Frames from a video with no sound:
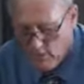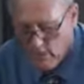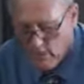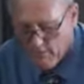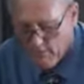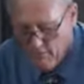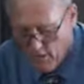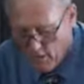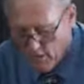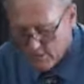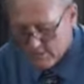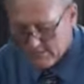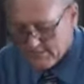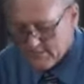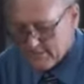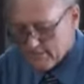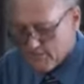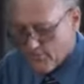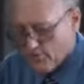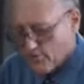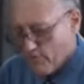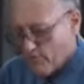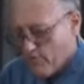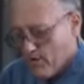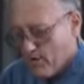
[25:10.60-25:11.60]
Pastor
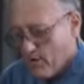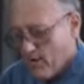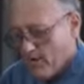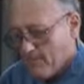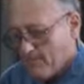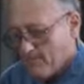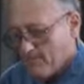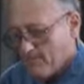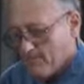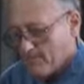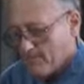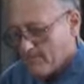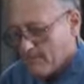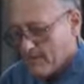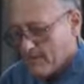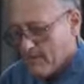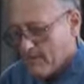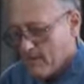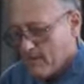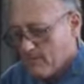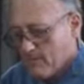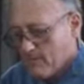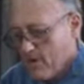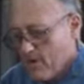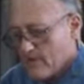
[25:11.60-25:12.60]
Dumas.
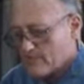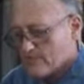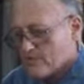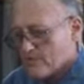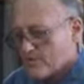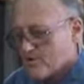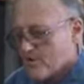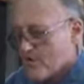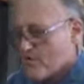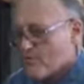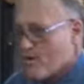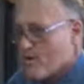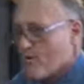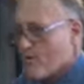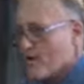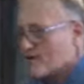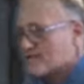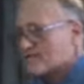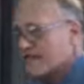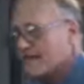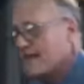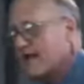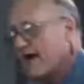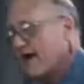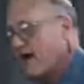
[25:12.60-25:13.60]
Pastor Dumas was
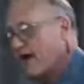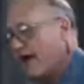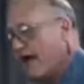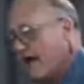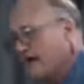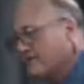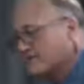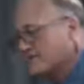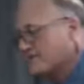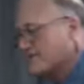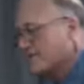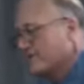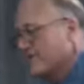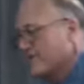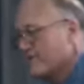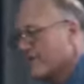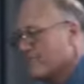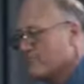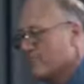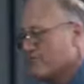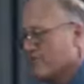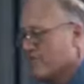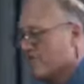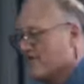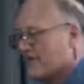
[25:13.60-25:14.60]
in our house on a
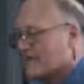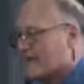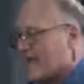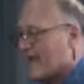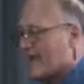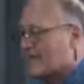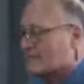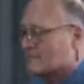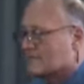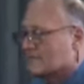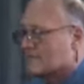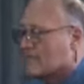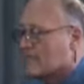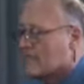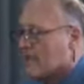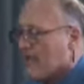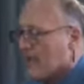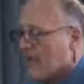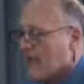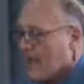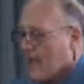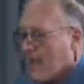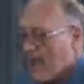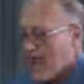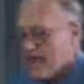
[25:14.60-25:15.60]
number of occasions.
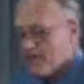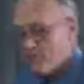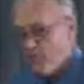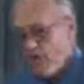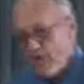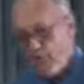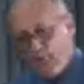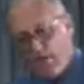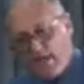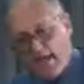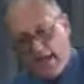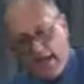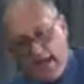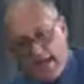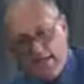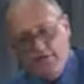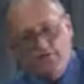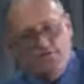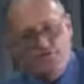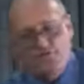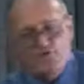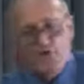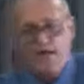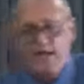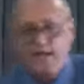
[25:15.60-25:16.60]
And we were
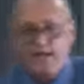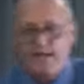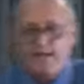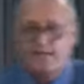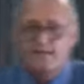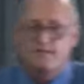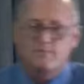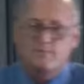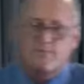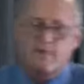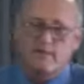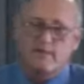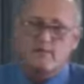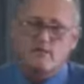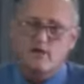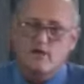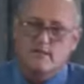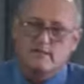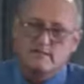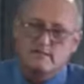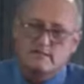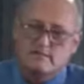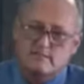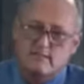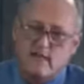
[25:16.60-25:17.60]
intrigued
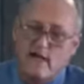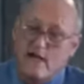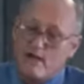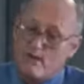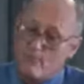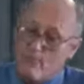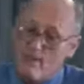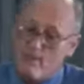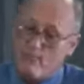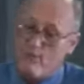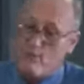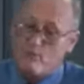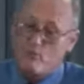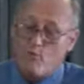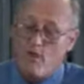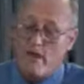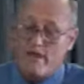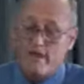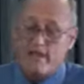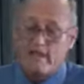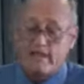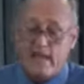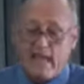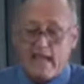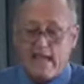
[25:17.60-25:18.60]
because I remember on one
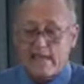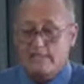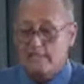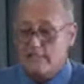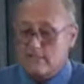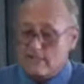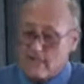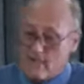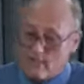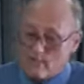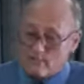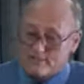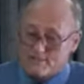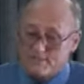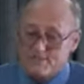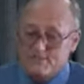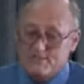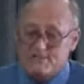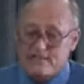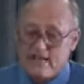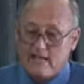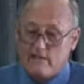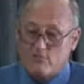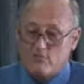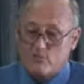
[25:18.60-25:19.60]
occasion I was in
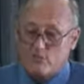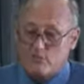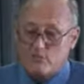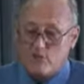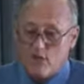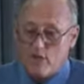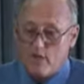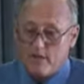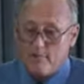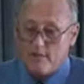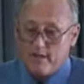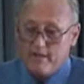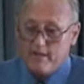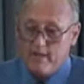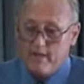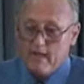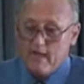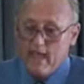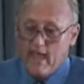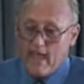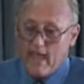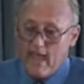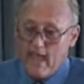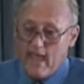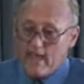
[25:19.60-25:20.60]
central Durban
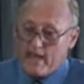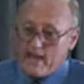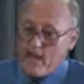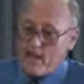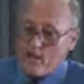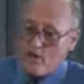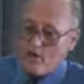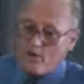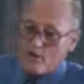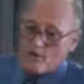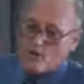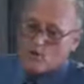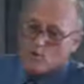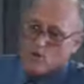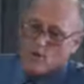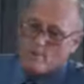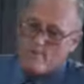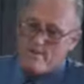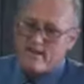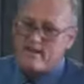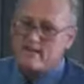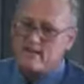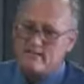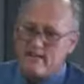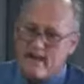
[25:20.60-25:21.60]
and I heard a
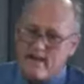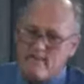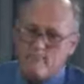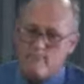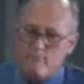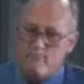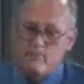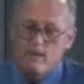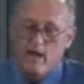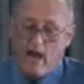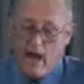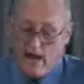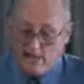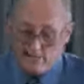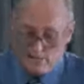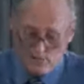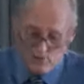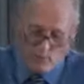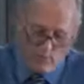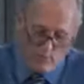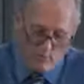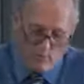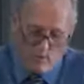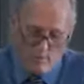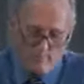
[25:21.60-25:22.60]
woman come, I
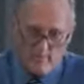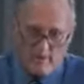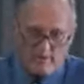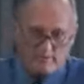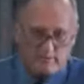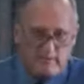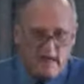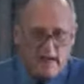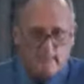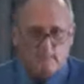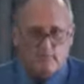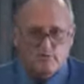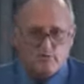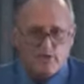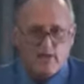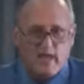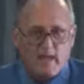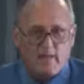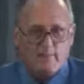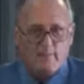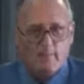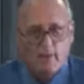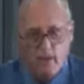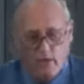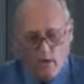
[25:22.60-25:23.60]
saw a woman come to
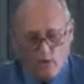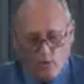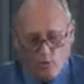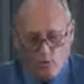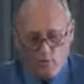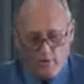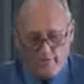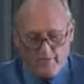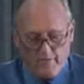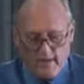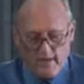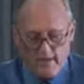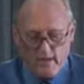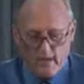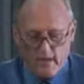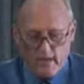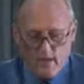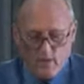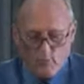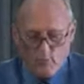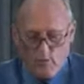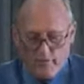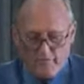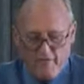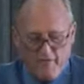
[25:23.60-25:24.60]
him with
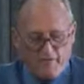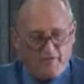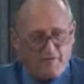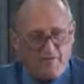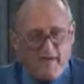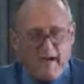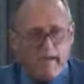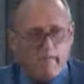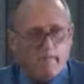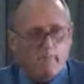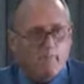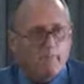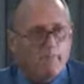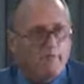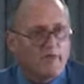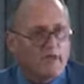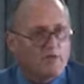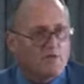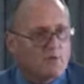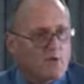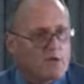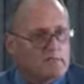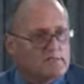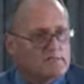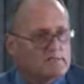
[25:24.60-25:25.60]
a thumb that
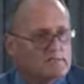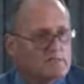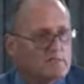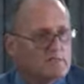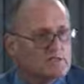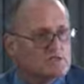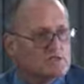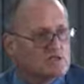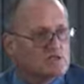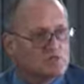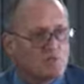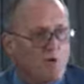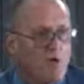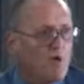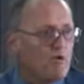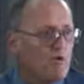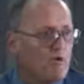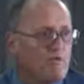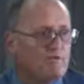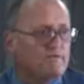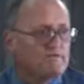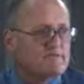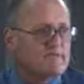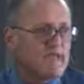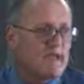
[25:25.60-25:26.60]
was
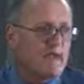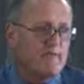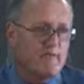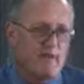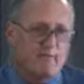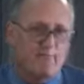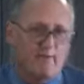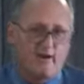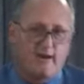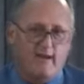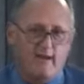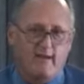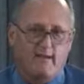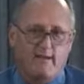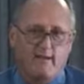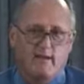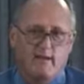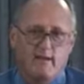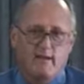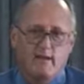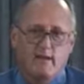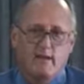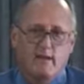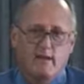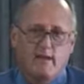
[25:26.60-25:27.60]
swollen terribly.
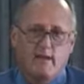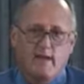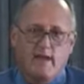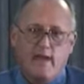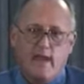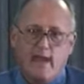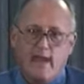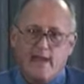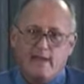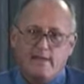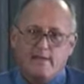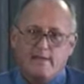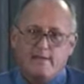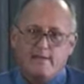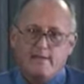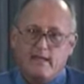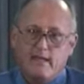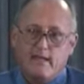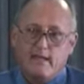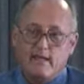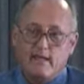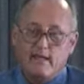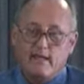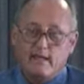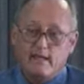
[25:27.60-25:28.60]
And
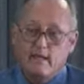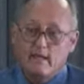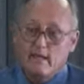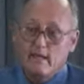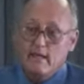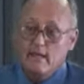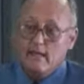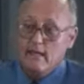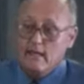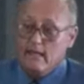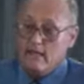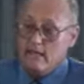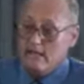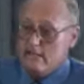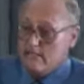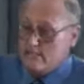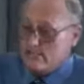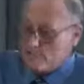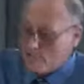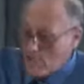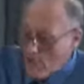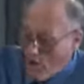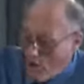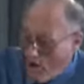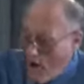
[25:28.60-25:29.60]

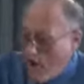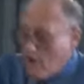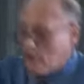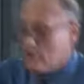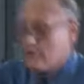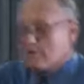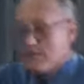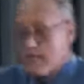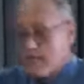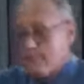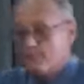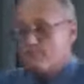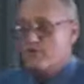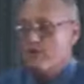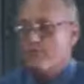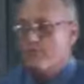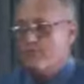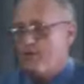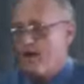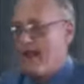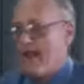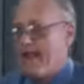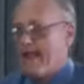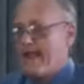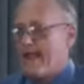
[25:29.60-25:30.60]
she asked him to
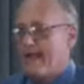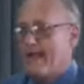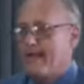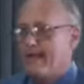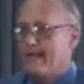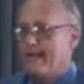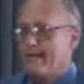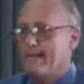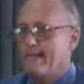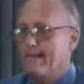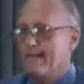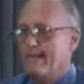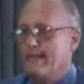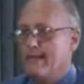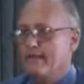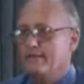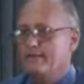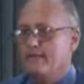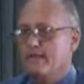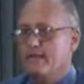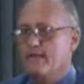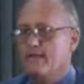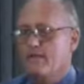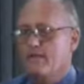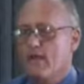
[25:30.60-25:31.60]
pray.
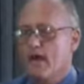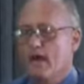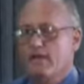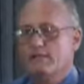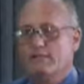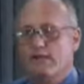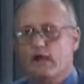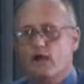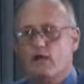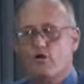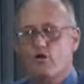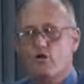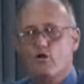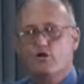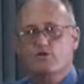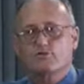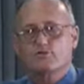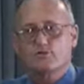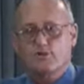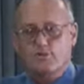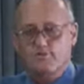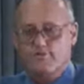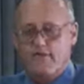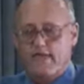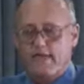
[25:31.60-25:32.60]
He said, I can't
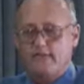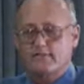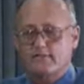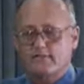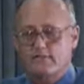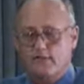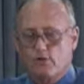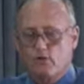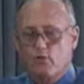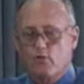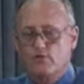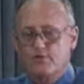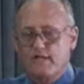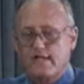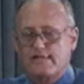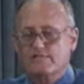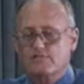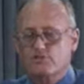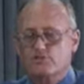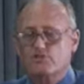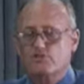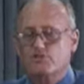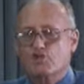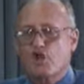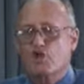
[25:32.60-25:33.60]
do that. The Lord
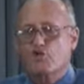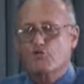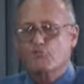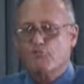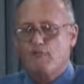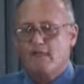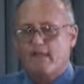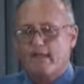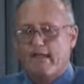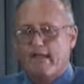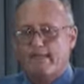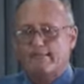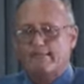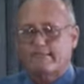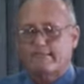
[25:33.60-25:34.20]
hasn't shown me yet.